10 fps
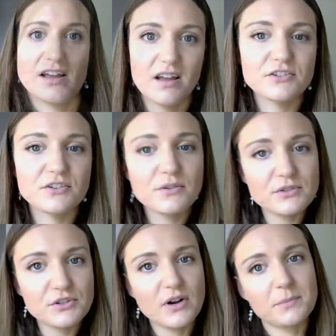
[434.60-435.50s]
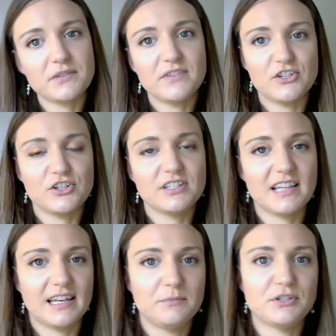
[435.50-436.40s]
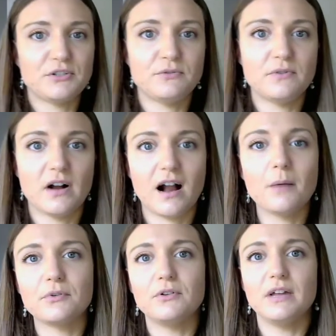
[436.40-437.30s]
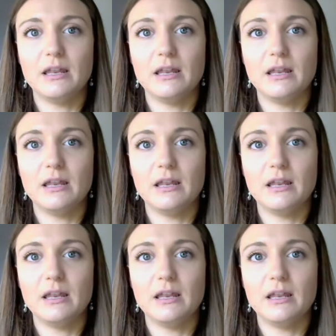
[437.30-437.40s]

So those two observations led him to a couple